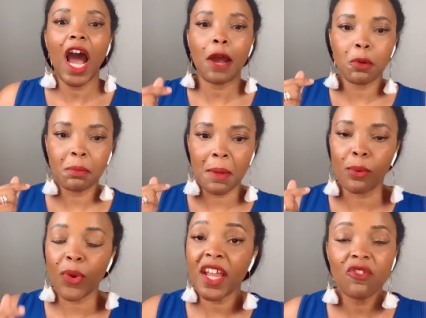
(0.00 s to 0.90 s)
I will be
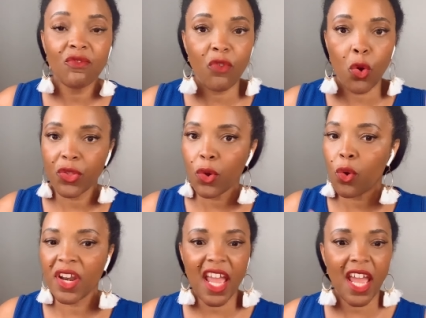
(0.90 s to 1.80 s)
breaking forth
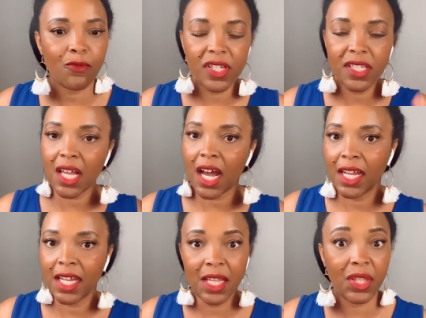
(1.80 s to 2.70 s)
on every
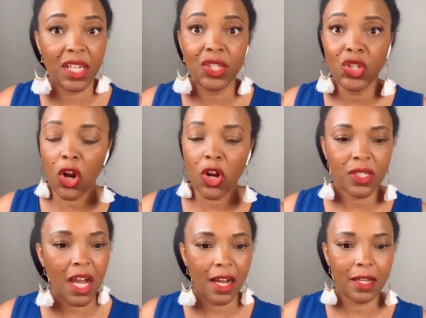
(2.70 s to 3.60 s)
side in these
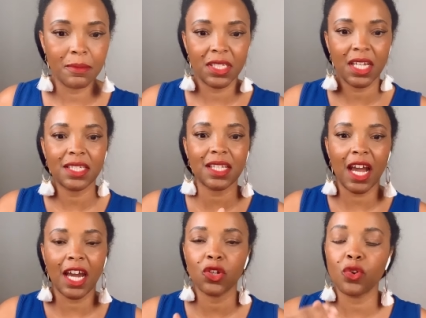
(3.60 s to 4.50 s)
hard times. Yes,
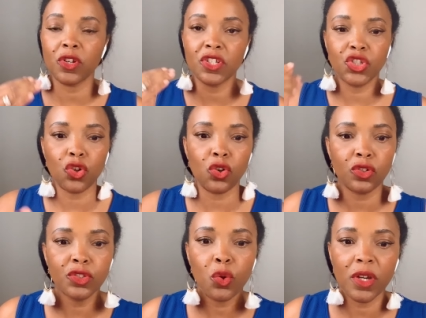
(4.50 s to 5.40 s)
God, according to
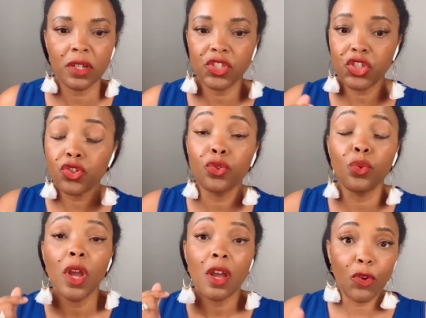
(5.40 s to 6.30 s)
Joel
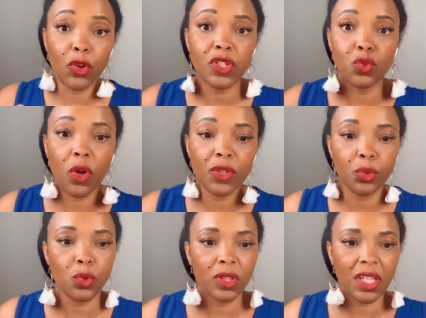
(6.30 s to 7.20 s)
22, verses 1
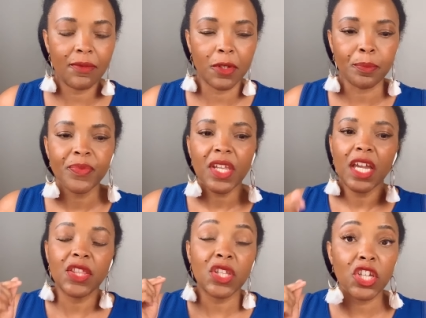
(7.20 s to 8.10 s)
through 11.
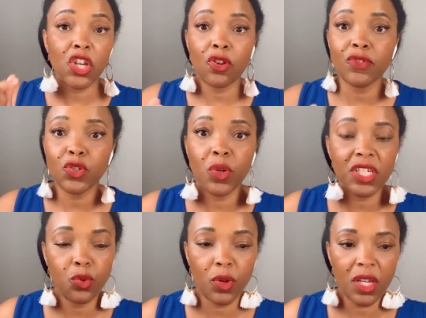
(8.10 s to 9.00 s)
In the year of
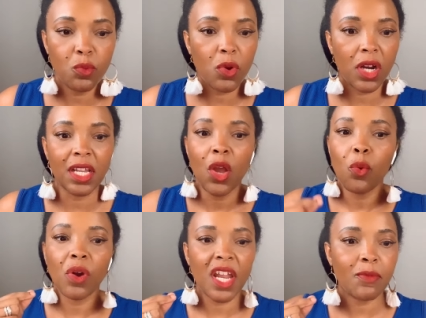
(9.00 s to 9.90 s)
2021,
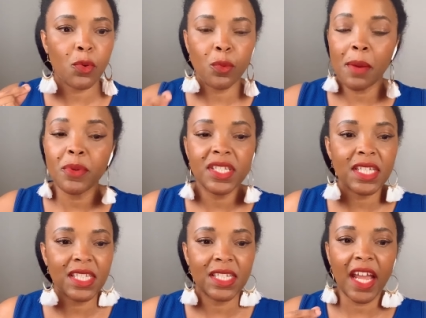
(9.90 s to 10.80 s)
whatever
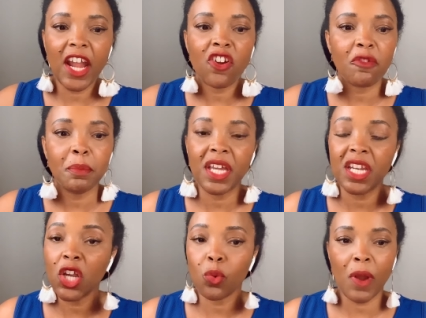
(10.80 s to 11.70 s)
represents an air of
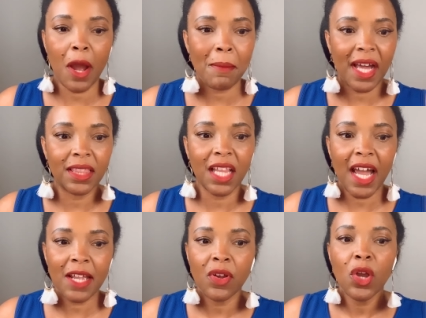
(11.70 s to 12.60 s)
pity around my
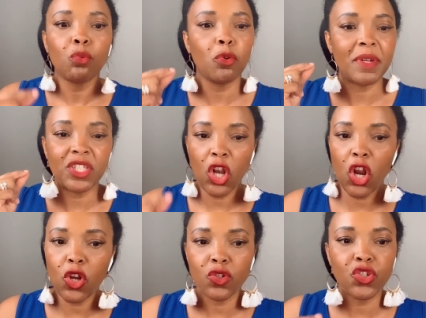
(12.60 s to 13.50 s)
life will be
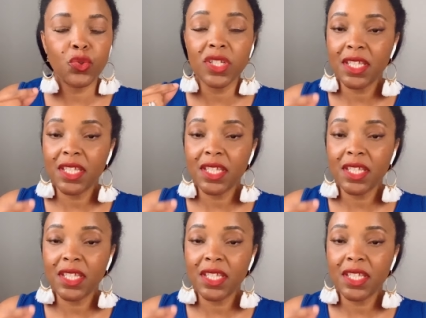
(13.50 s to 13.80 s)
turned to a